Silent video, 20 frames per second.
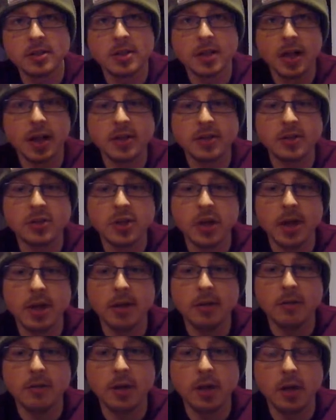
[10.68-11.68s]
is an Ice
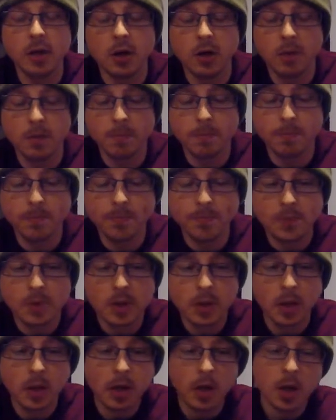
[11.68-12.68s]
Shanty video.
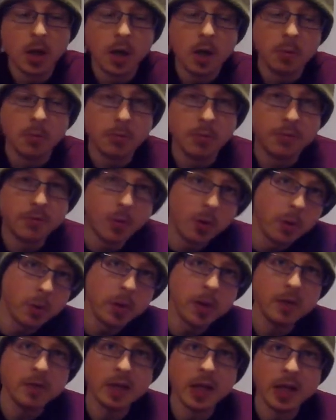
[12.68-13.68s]
Before
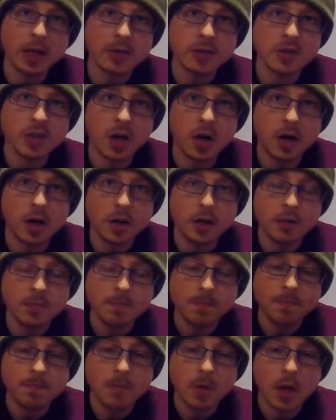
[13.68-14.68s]
we even get
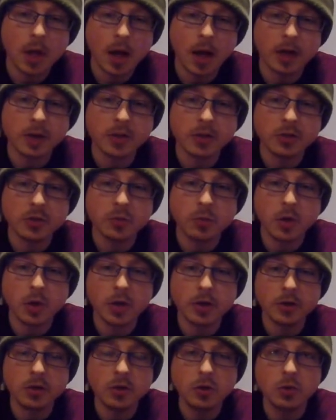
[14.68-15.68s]
started, I just
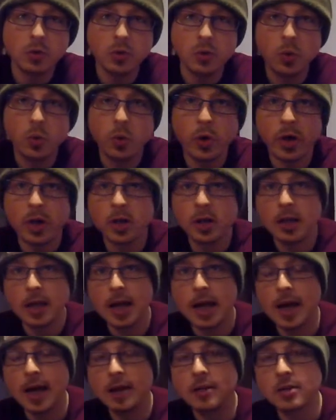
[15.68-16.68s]
want to quickly
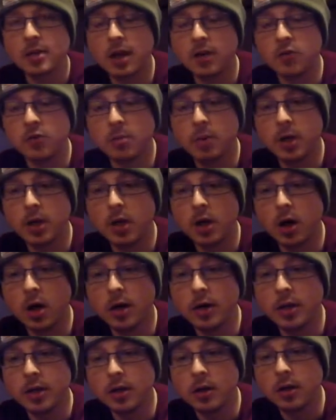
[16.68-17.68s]
ask everybody
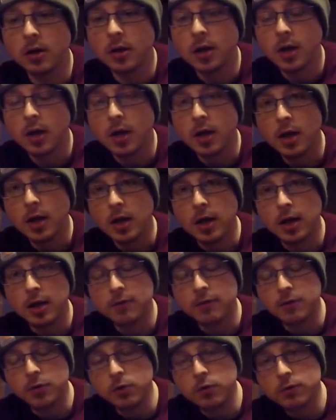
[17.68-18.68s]
on here,
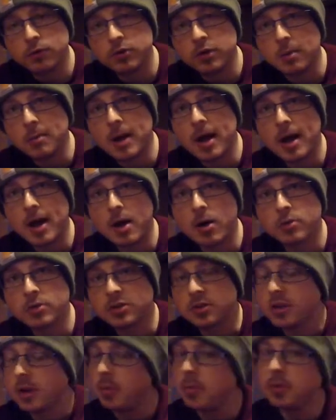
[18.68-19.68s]
if you've somehow
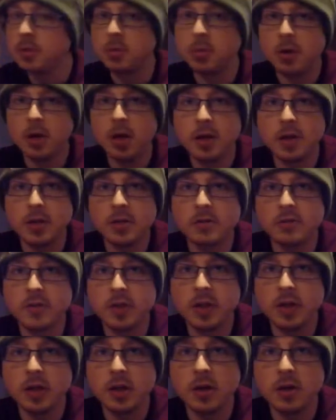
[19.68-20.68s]
stumbled upon this
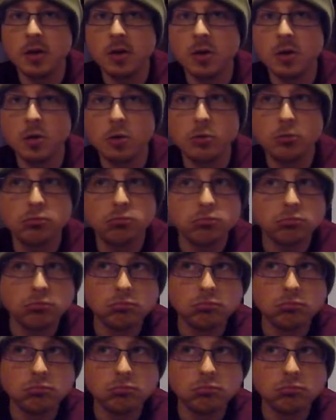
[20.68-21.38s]
video